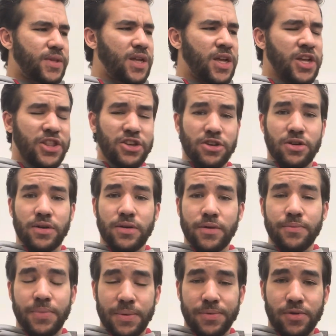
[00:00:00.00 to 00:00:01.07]
in their
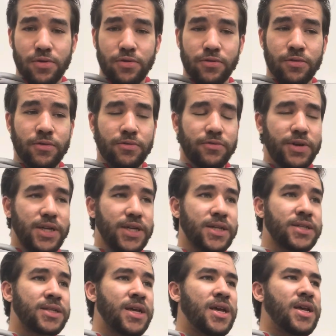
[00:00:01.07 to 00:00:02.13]
biblical
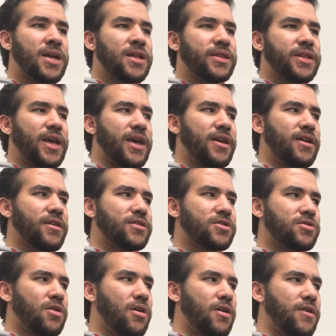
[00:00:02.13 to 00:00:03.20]
readings, they
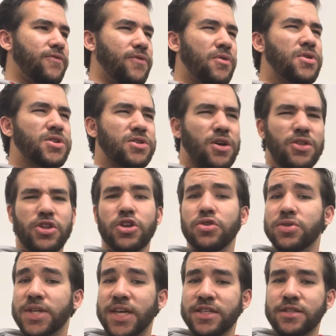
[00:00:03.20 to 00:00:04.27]
saw a focus on the New
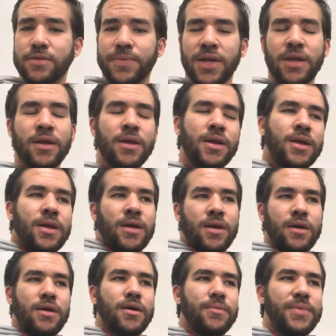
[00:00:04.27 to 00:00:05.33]
Testament
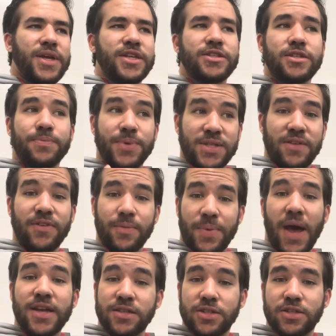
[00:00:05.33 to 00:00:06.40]
and specific
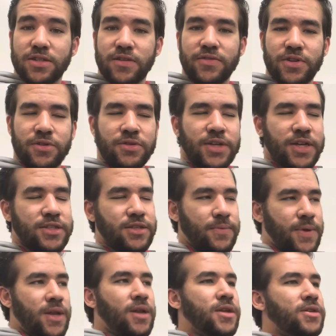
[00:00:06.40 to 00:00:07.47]
passages of the New
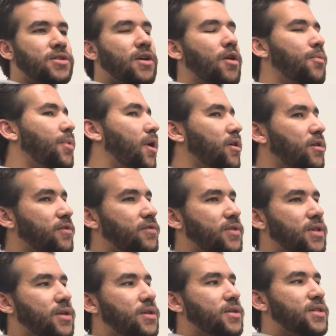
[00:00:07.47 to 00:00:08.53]
Testament. And so part
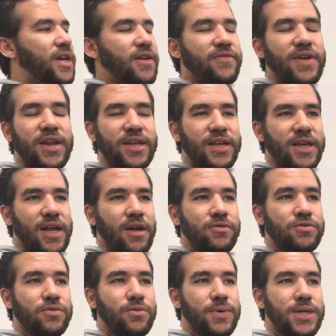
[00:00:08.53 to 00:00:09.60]
of the Second Vatican
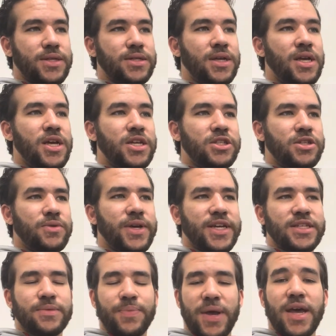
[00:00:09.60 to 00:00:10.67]
Council was to
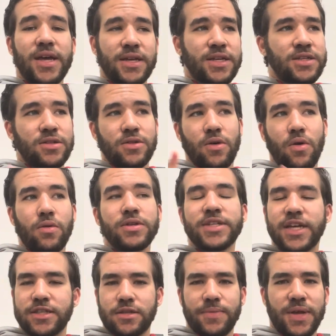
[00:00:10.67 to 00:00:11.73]
expand into the Old
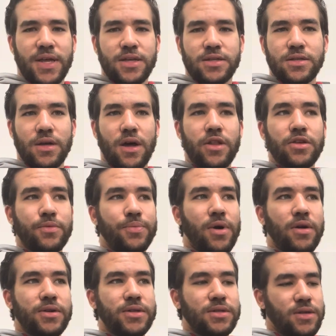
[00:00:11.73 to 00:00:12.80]
Testament, into other
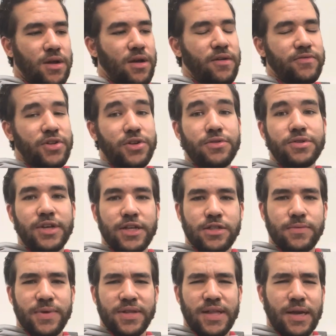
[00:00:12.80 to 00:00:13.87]
parts of the New
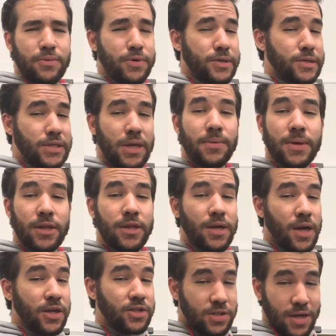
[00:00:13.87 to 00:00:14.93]
Testament that were seemingly
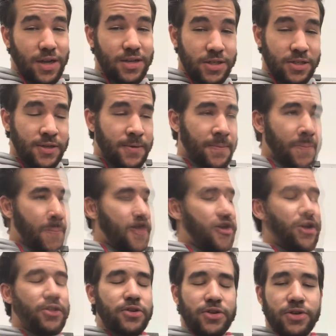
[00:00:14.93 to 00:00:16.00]
untouched.
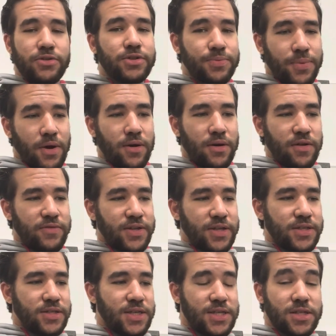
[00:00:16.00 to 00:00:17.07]
Another huge part of
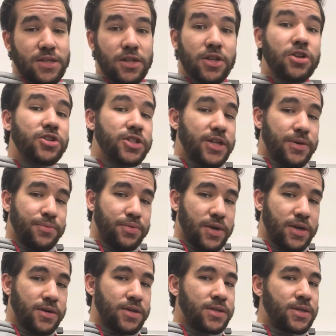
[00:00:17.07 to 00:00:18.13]
this is the liturgy and
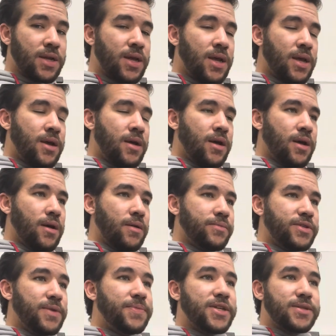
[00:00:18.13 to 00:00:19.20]
prayers.
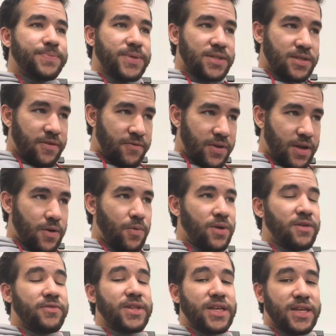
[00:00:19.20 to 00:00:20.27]
To be specific,
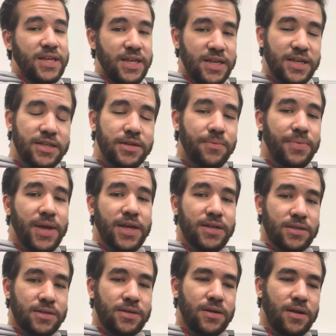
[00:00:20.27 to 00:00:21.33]
one of the heated
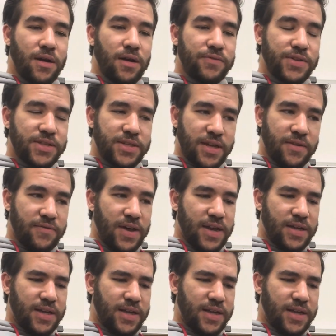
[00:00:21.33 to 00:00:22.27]
debates of the Second Vatican